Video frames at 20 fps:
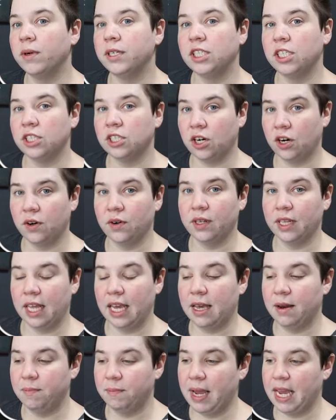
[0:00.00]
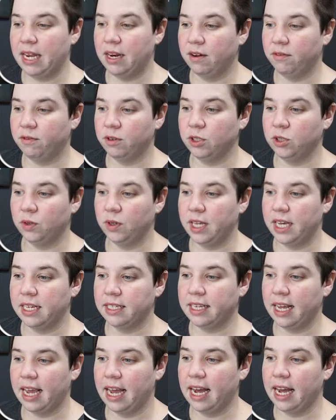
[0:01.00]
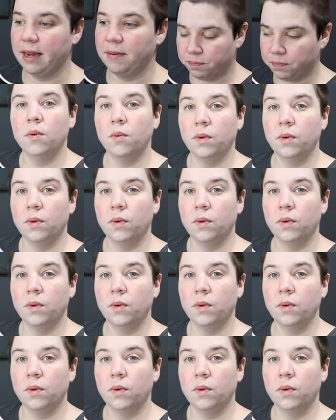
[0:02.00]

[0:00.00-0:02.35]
which is currently in beta for Julius AI.